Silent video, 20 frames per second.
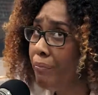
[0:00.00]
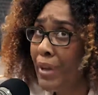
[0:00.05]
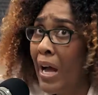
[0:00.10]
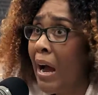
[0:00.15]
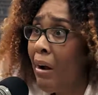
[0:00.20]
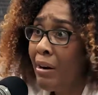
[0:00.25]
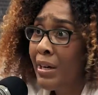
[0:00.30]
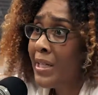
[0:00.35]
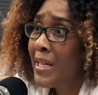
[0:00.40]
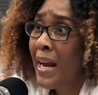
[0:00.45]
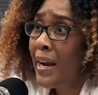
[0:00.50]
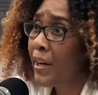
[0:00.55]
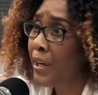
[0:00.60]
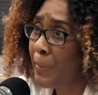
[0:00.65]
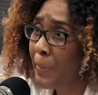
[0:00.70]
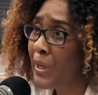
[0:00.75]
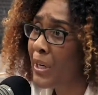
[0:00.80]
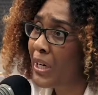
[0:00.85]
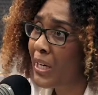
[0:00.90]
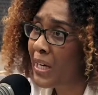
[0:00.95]
our entire
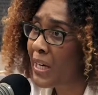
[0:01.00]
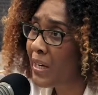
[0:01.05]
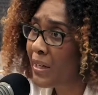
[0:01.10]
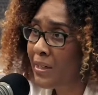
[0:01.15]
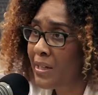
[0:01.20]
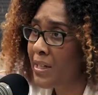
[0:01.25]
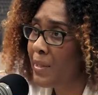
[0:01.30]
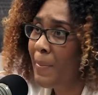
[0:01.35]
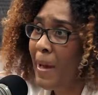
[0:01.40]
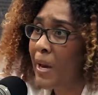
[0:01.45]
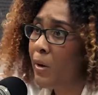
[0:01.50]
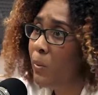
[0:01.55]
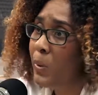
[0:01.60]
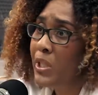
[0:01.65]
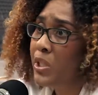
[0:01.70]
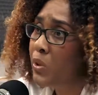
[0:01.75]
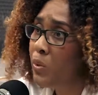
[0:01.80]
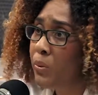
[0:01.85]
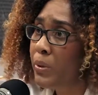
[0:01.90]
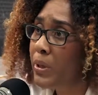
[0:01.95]
community. It doesn't matter
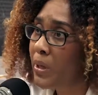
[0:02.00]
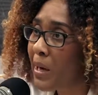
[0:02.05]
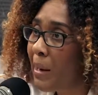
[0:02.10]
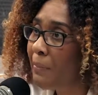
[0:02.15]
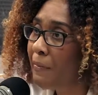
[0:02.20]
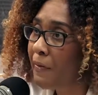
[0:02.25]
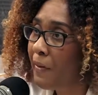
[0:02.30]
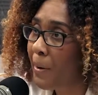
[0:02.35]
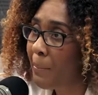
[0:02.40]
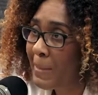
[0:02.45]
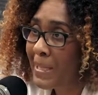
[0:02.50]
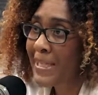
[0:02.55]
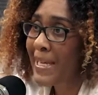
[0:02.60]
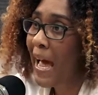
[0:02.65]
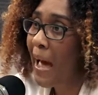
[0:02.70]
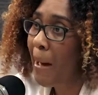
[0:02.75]
what school you come from, it's